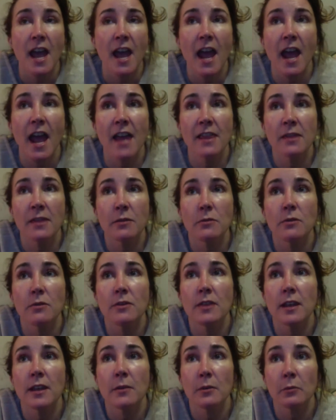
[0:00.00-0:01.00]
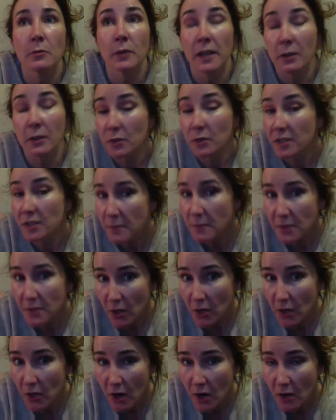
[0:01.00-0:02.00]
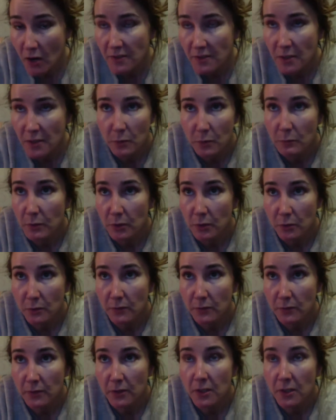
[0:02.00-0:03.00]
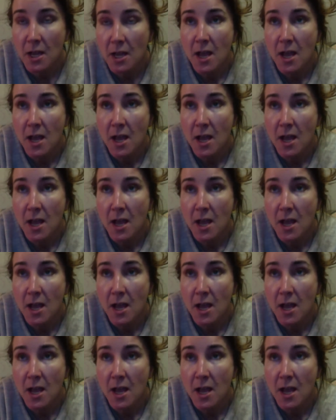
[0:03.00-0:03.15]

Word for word: And they, we had Christmas art cards that were beautiful.